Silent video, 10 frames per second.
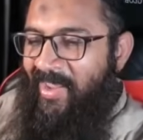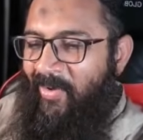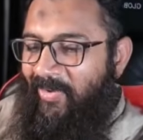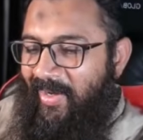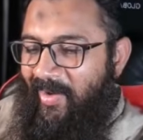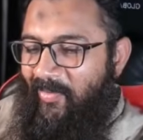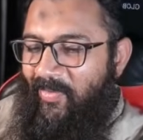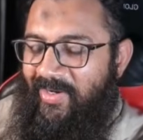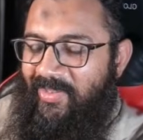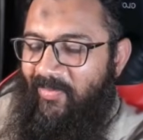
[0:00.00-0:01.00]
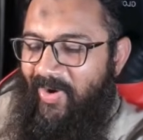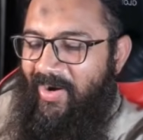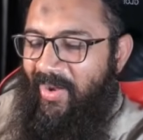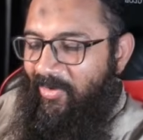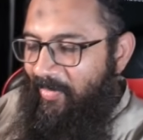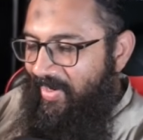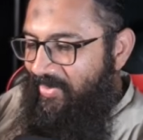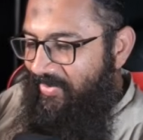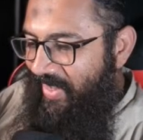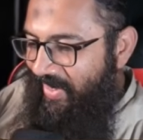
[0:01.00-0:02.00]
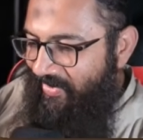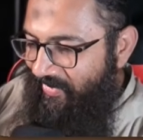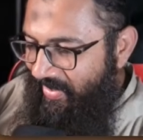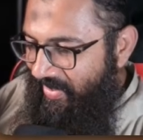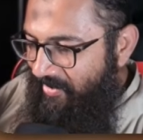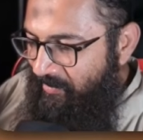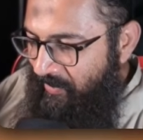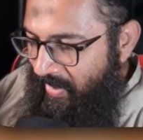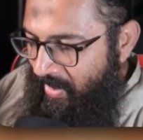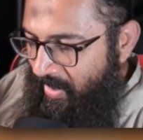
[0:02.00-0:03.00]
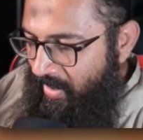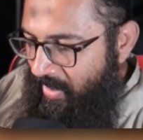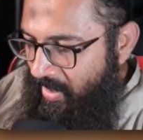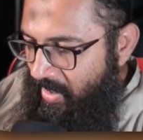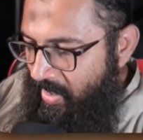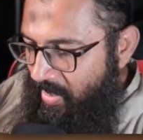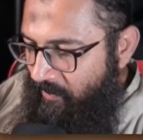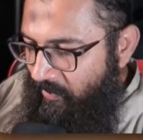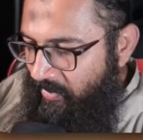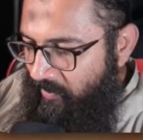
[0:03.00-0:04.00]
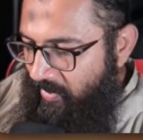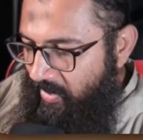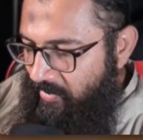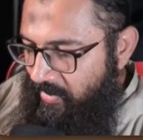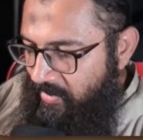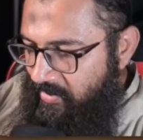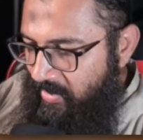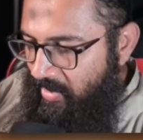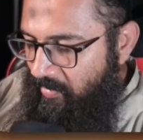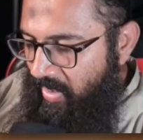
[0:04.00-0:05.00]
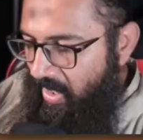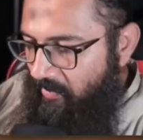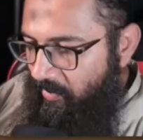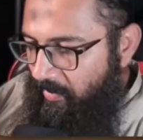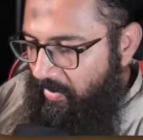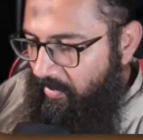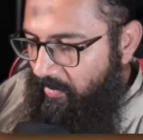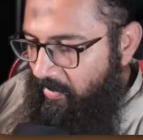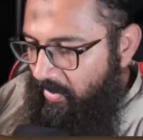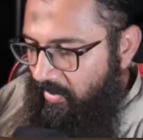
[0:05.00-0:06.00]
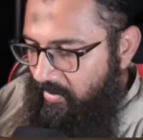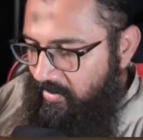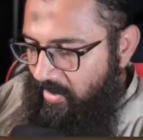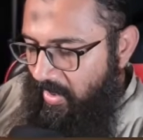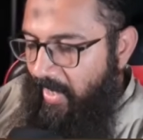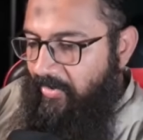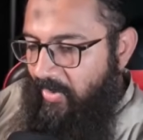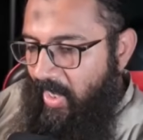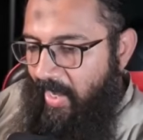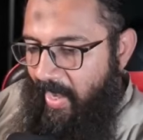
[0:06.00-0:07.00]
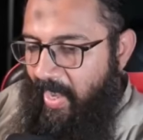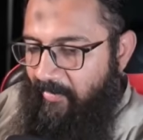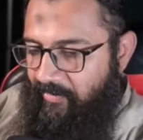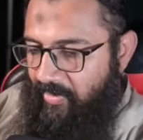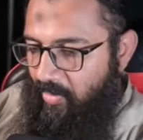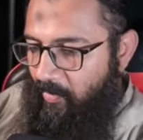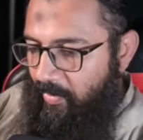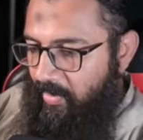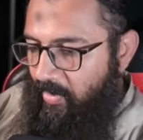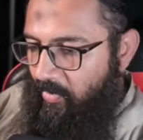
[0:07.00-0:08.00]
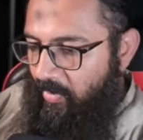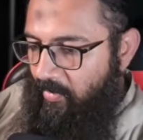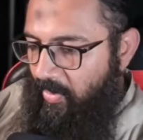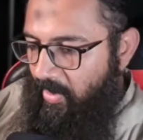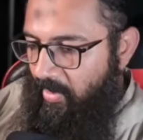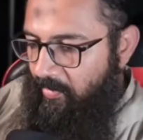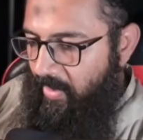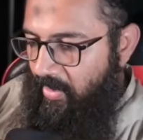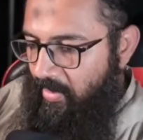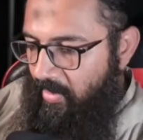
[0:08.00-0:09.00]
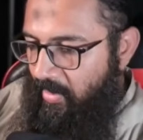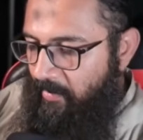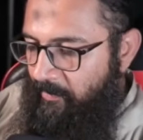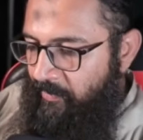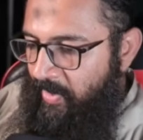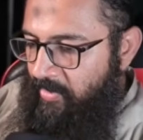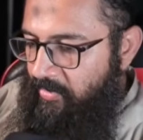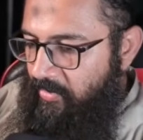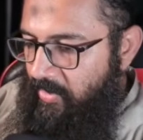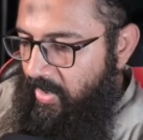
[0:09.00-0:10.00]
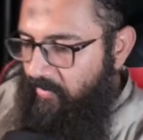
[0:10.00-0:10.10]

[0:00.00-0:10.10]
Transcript: okay, convert the Word document to that. Okay. For the Word, yes, same live open router models. Actually, I have the open router model API key, so that's